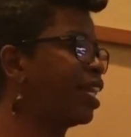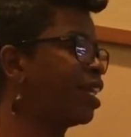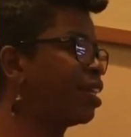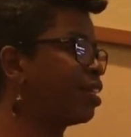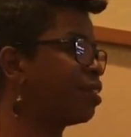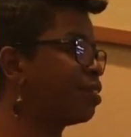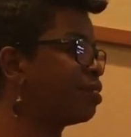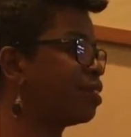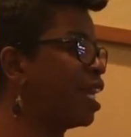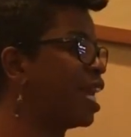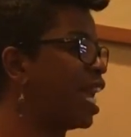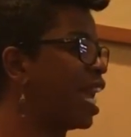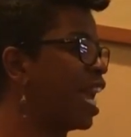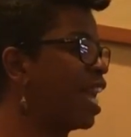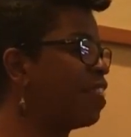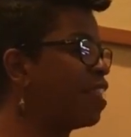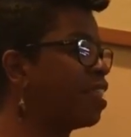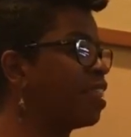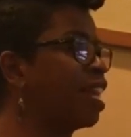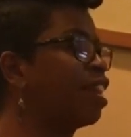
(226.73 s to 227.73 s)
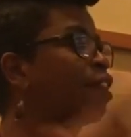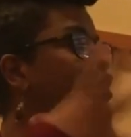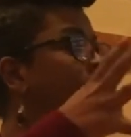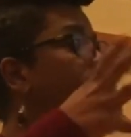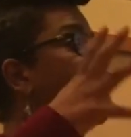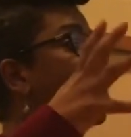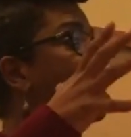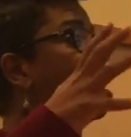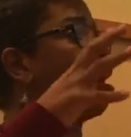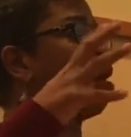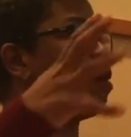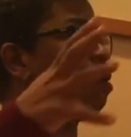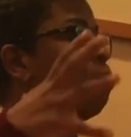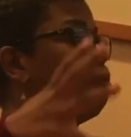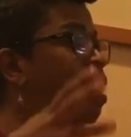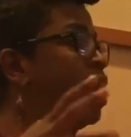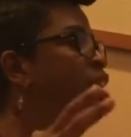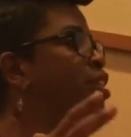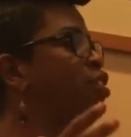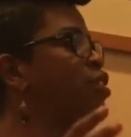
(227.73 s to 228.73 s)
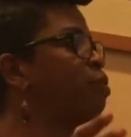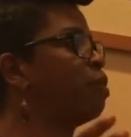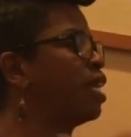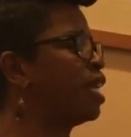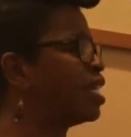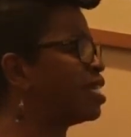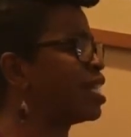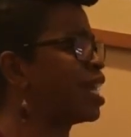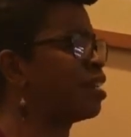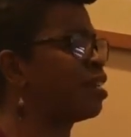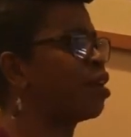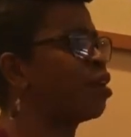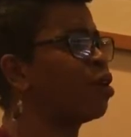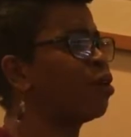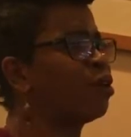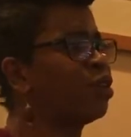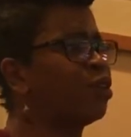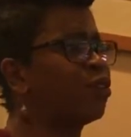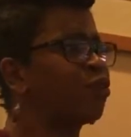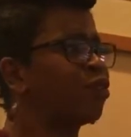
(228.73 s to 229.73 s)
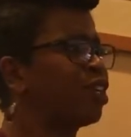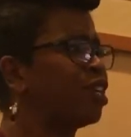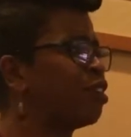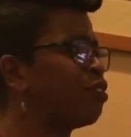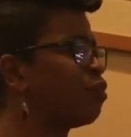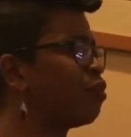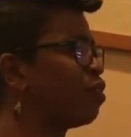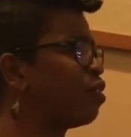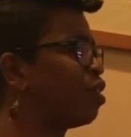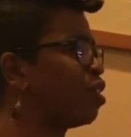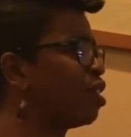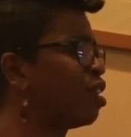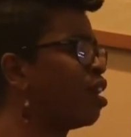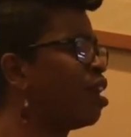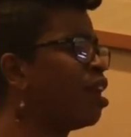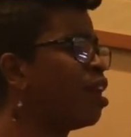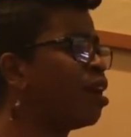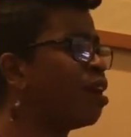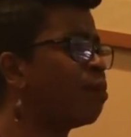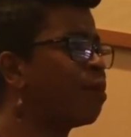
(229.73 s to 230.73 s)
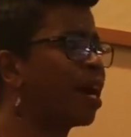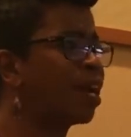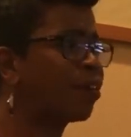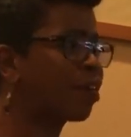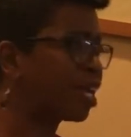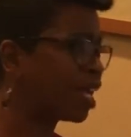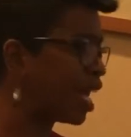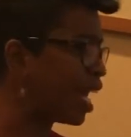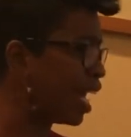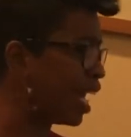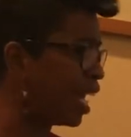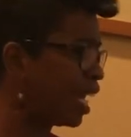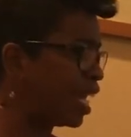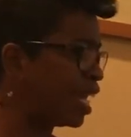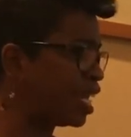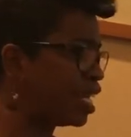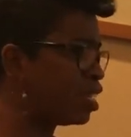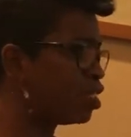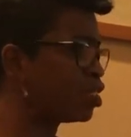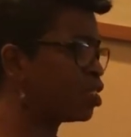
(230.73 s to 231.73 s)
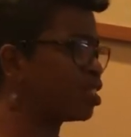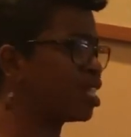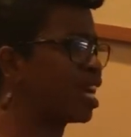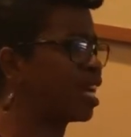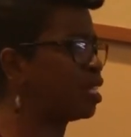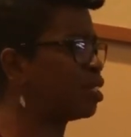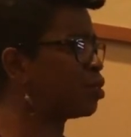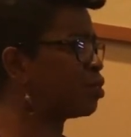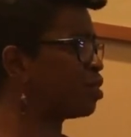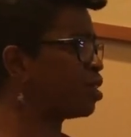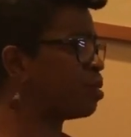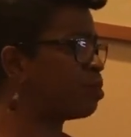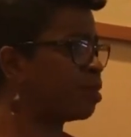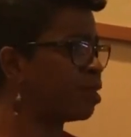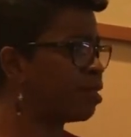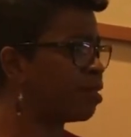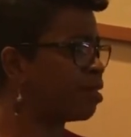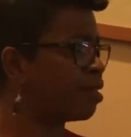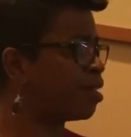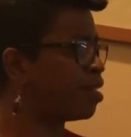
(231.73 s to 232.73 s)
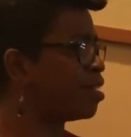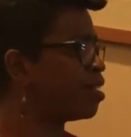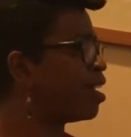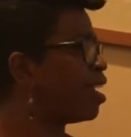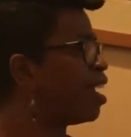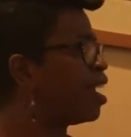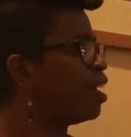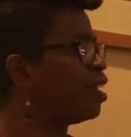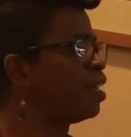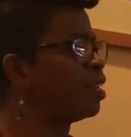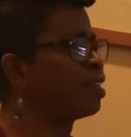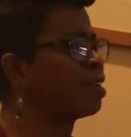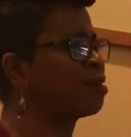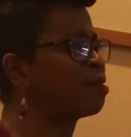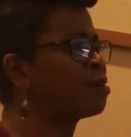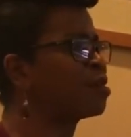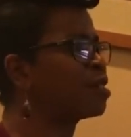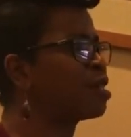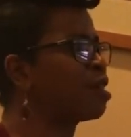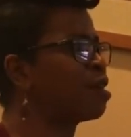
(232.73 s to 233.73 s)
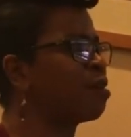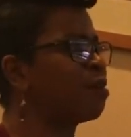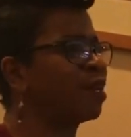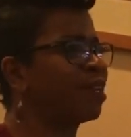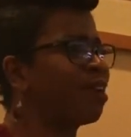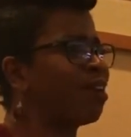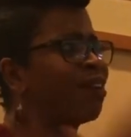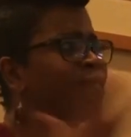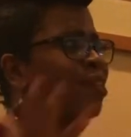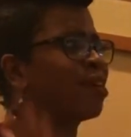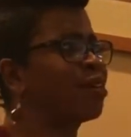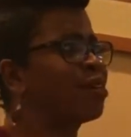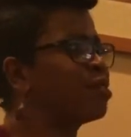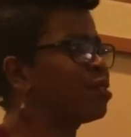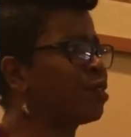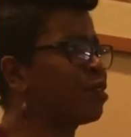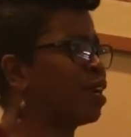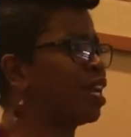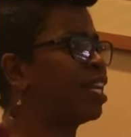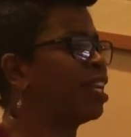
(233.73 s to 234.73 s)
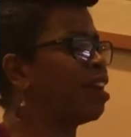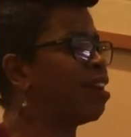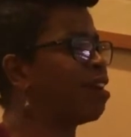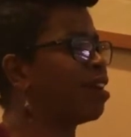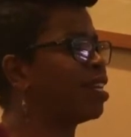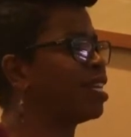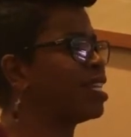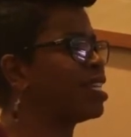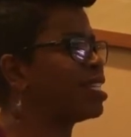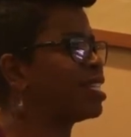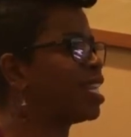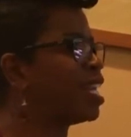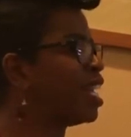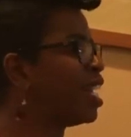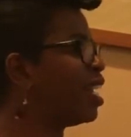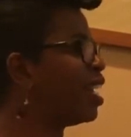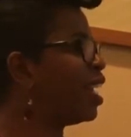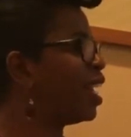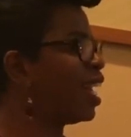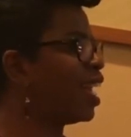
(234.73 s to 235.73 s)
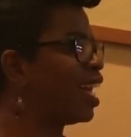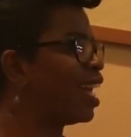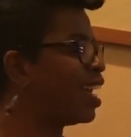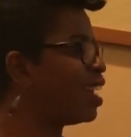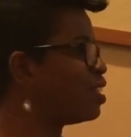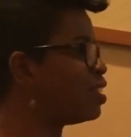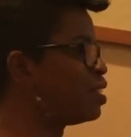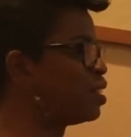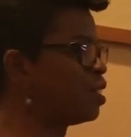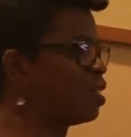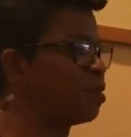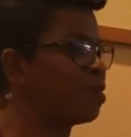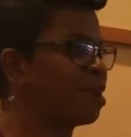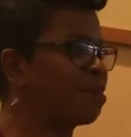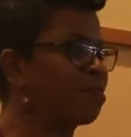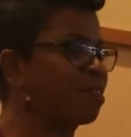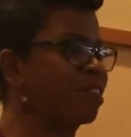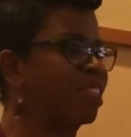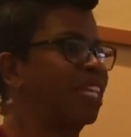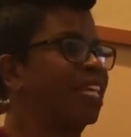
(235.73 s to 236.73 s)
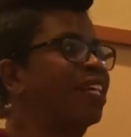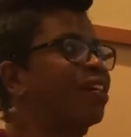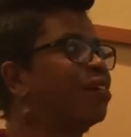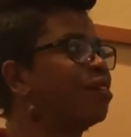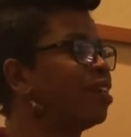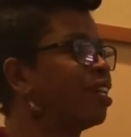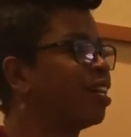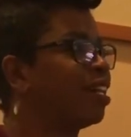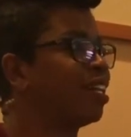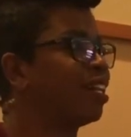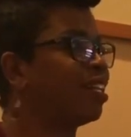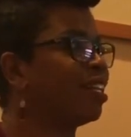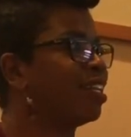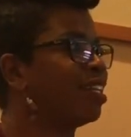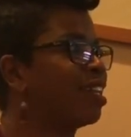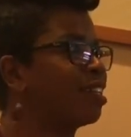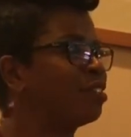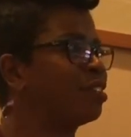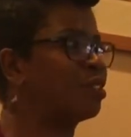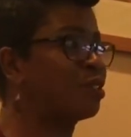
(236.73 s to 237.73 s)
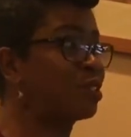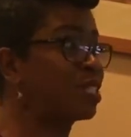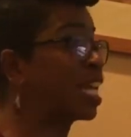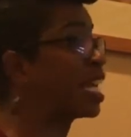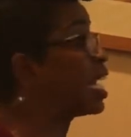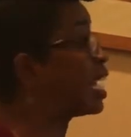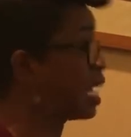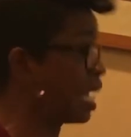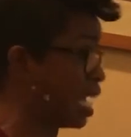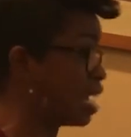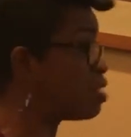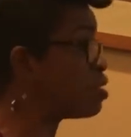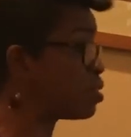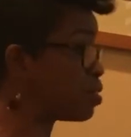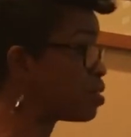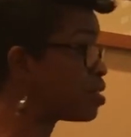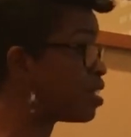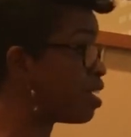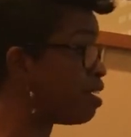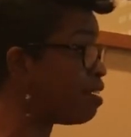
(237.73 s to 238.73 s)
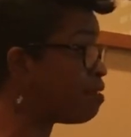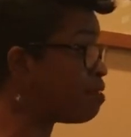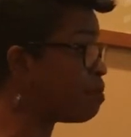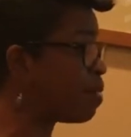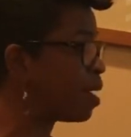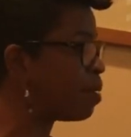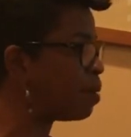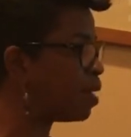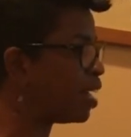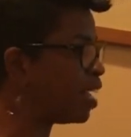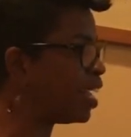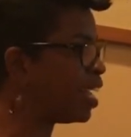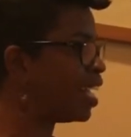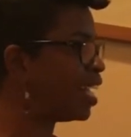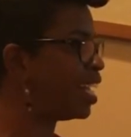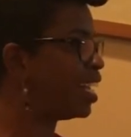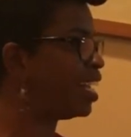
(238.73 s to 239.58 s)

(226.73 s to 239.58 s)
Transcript: Here. And then they're like major big, because I know you've written for Byron Cage, Ty Tribbett, you know, so, and all those great artists. Do you ever think, oh God, do you second guess yourself maybe?